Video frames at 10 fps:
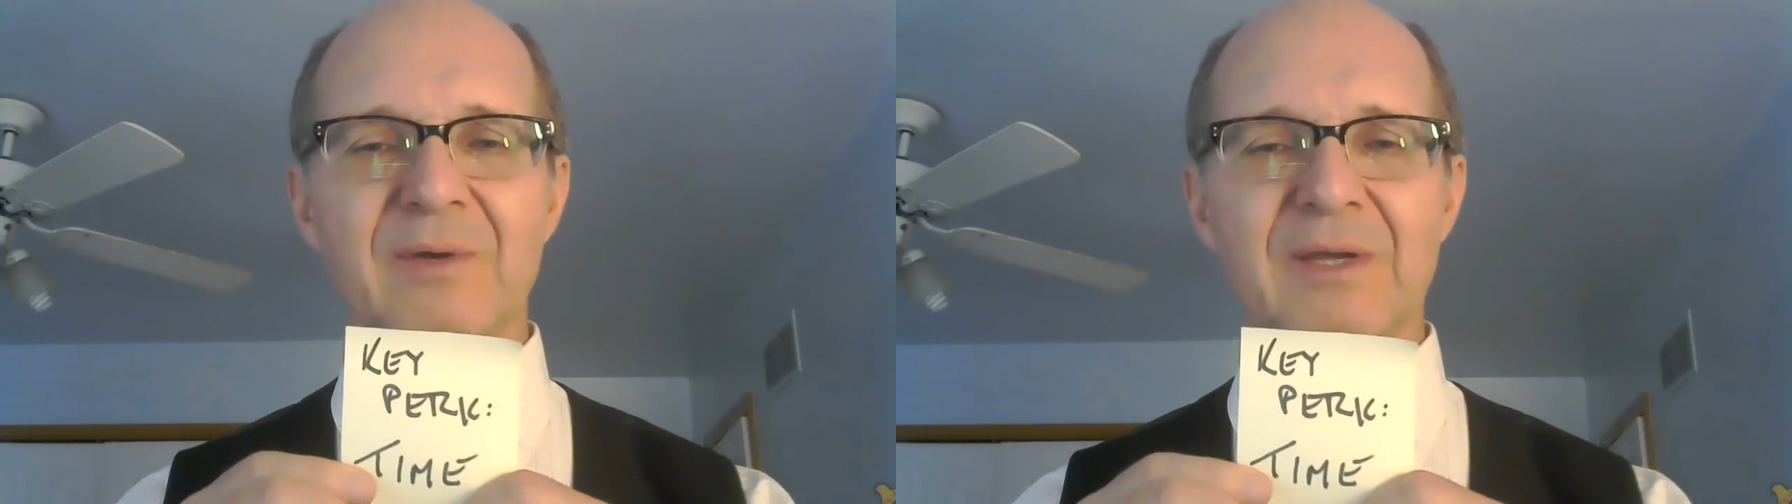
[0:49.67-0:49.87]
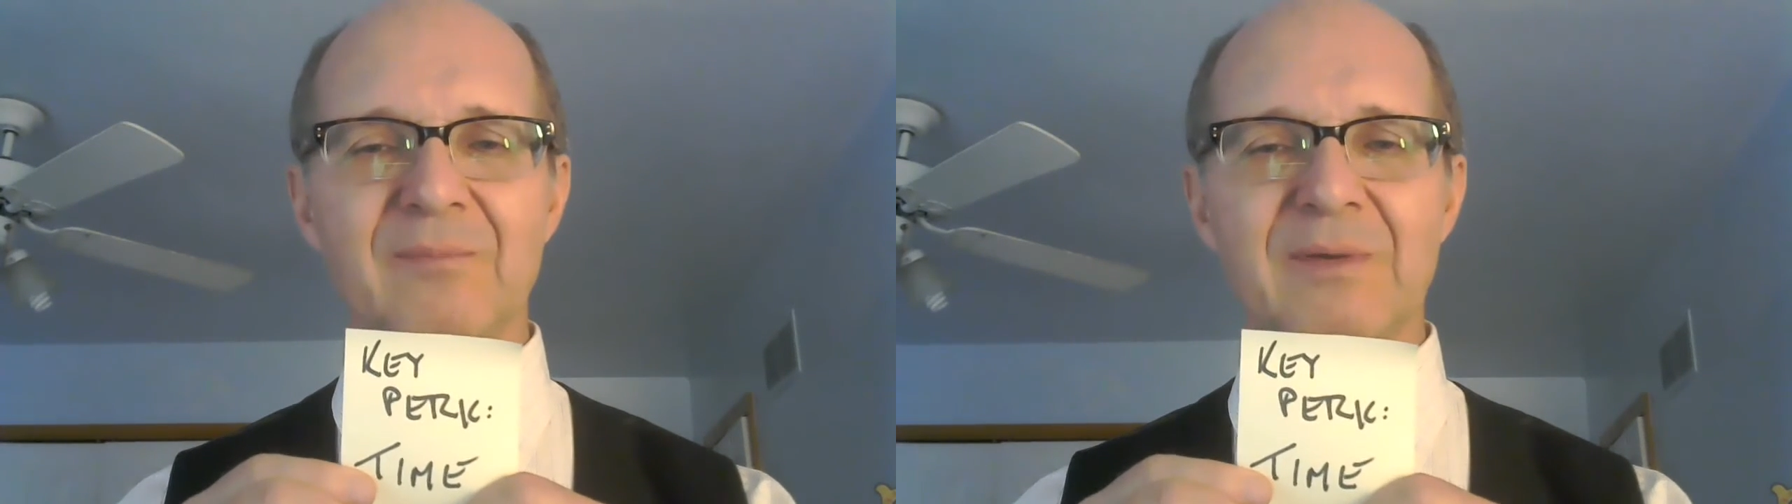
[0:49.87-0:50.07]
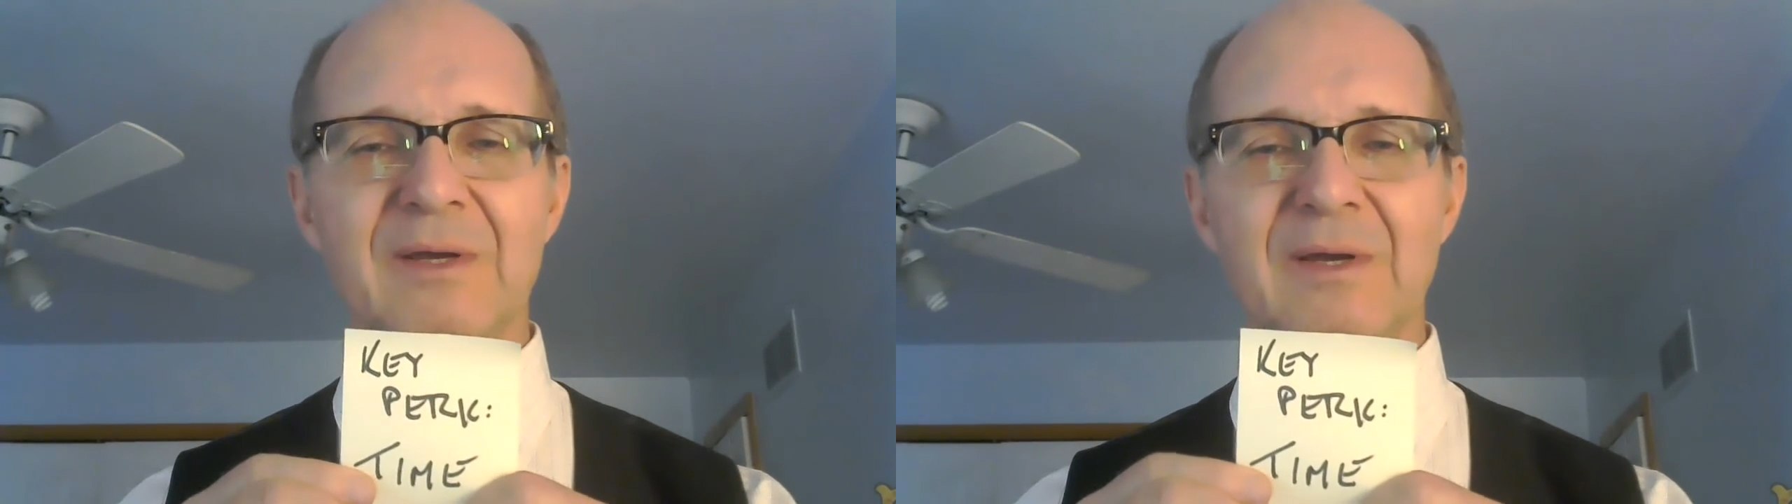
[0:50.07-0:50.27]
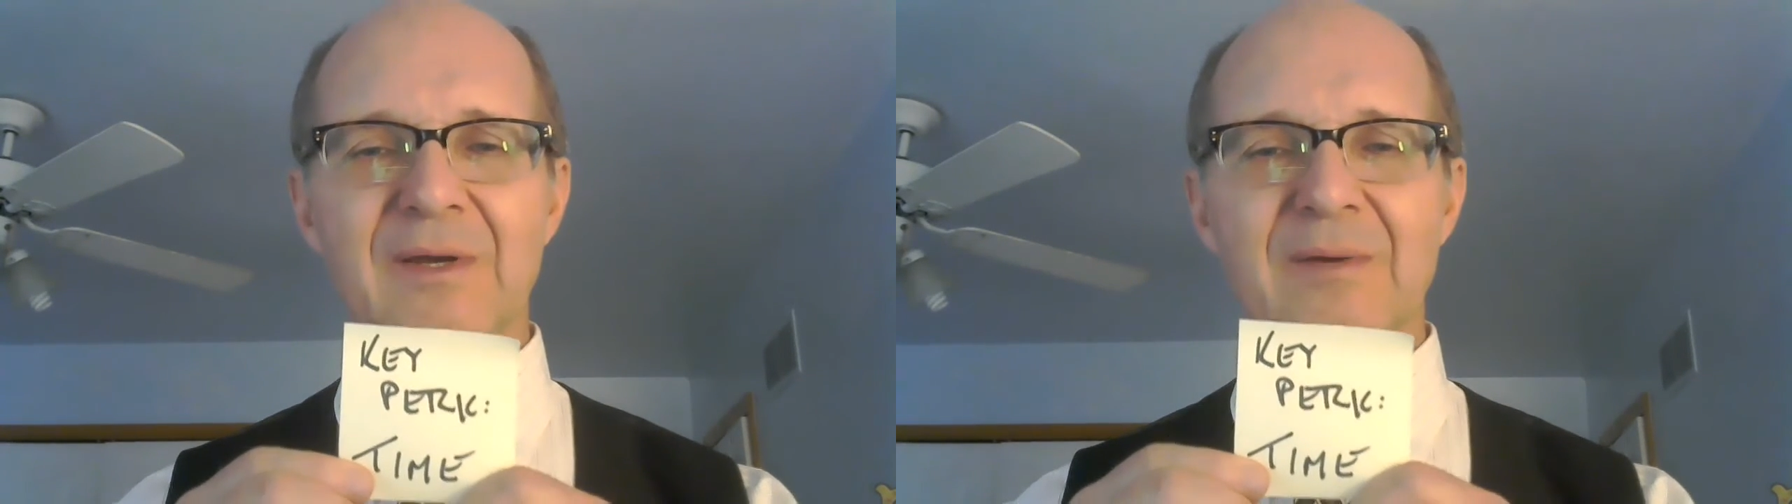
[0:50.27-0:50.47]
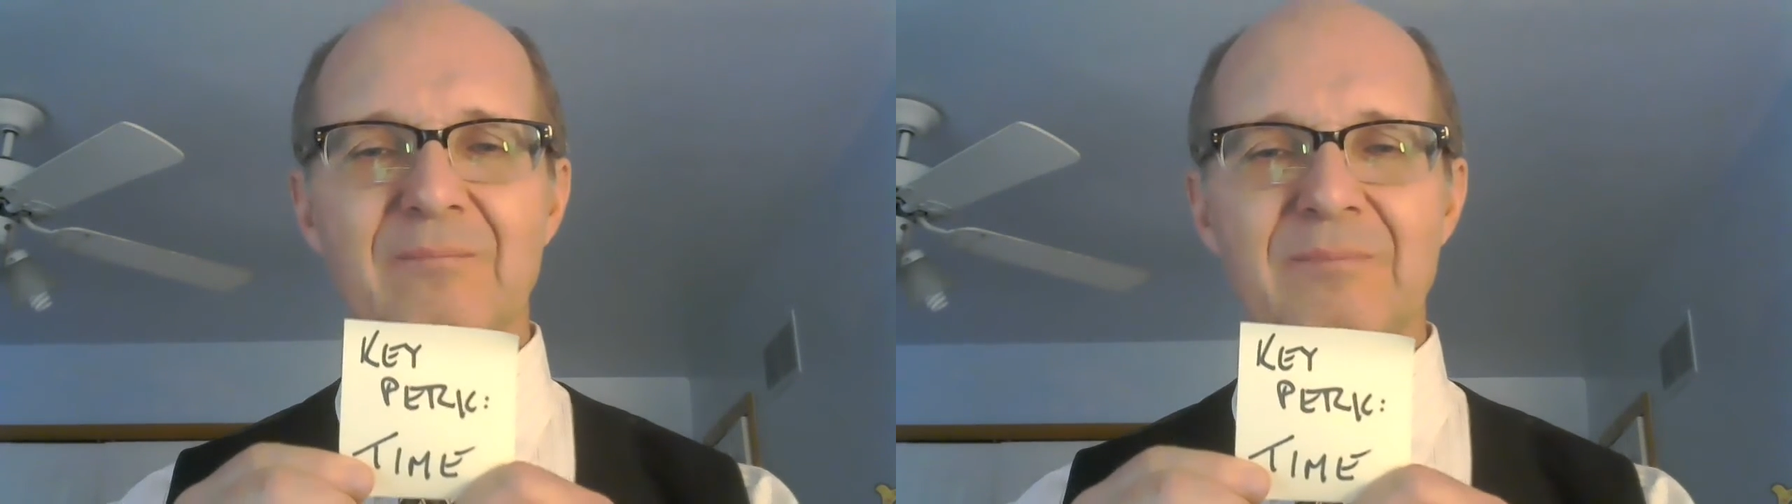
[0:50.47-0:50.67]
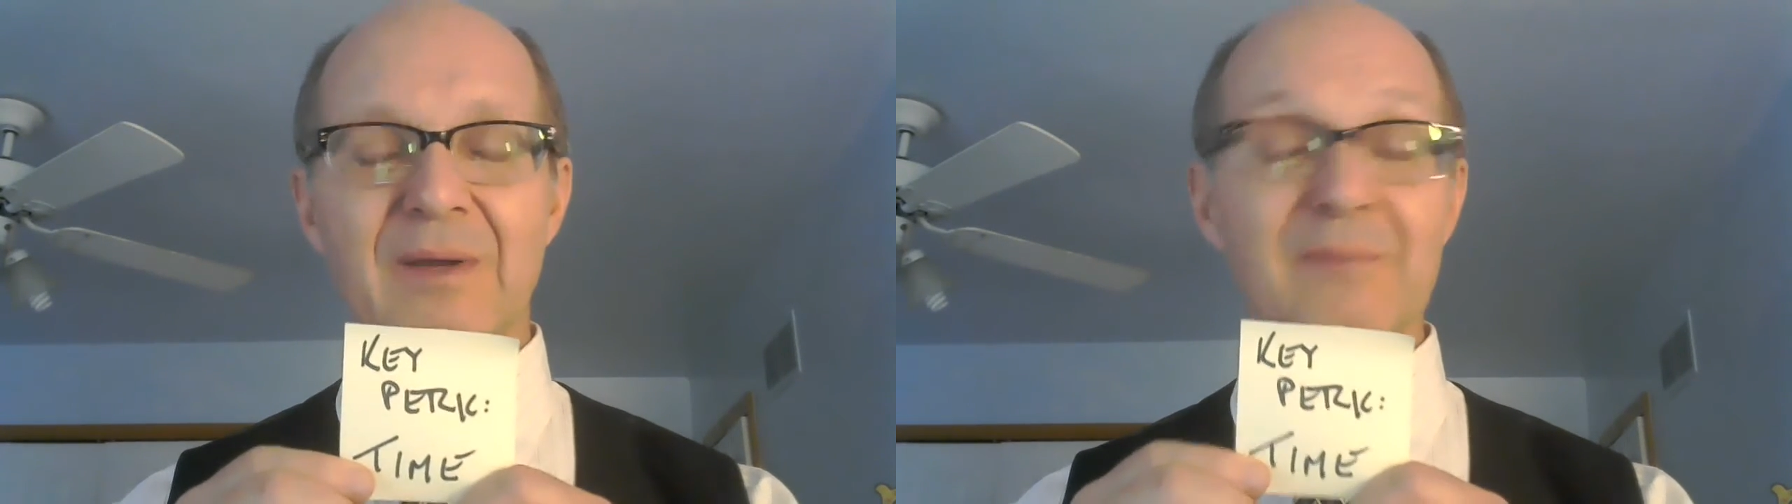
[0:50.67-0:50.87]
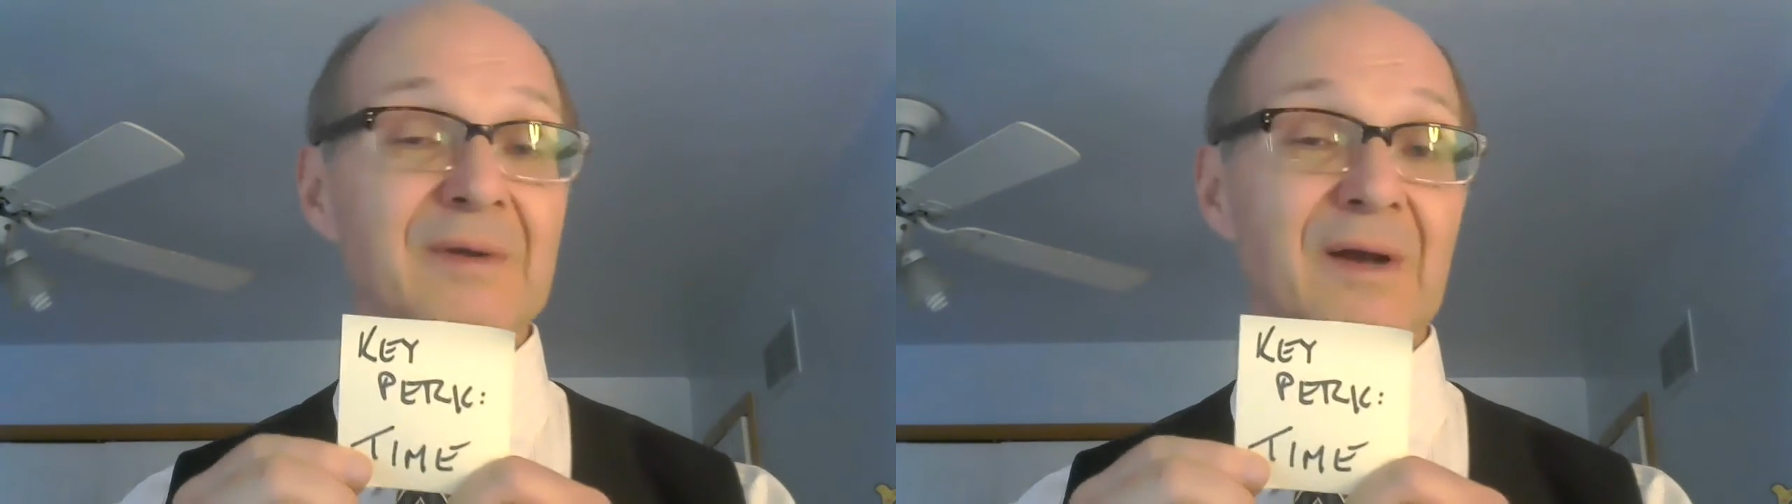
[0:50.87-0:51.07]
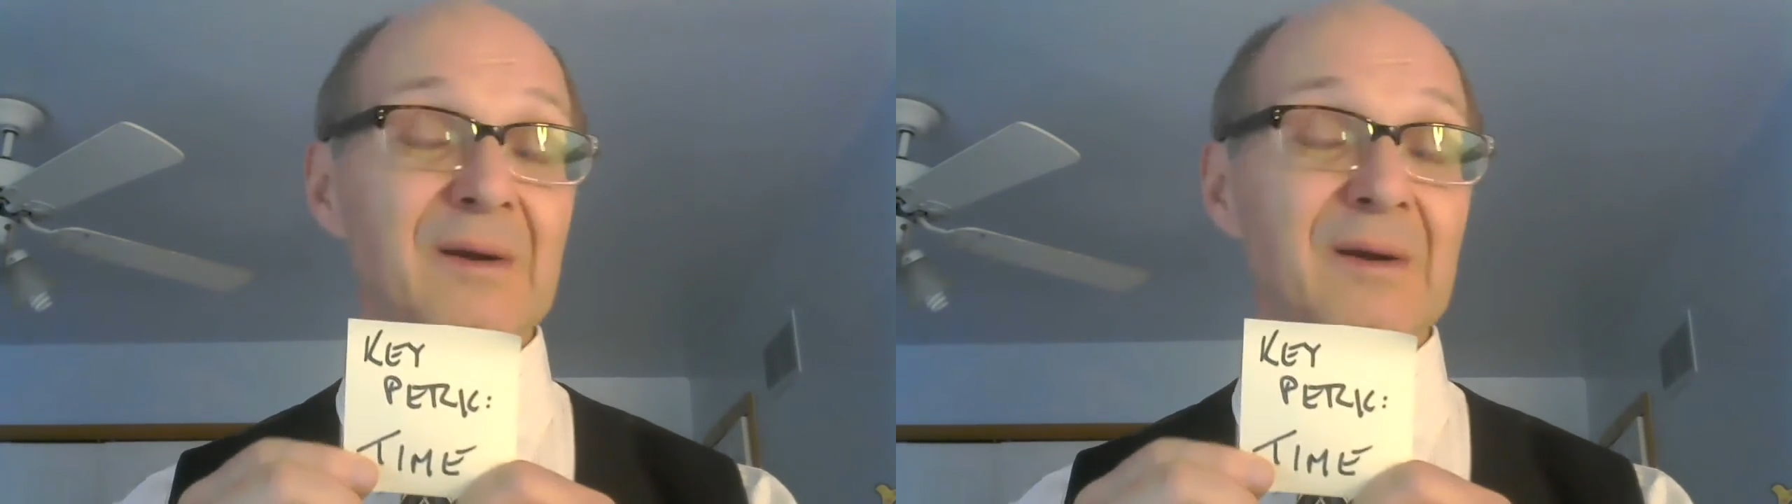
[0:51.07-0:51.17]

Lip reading: we